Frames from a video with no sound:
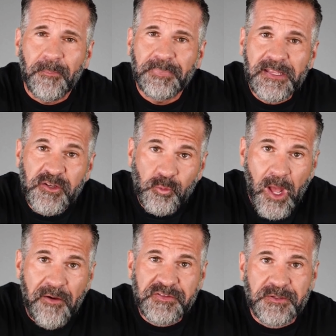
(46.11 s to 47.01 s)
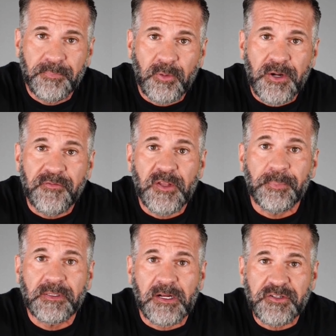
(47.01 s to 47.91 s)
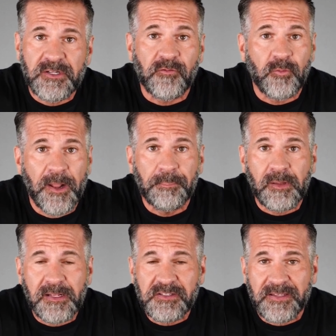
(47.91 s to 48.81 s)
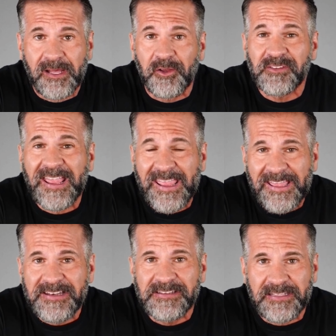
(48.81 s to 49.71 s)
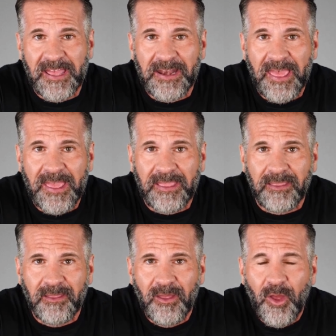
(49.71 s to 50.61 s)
B12 is important for the production of red blood cells and DNA.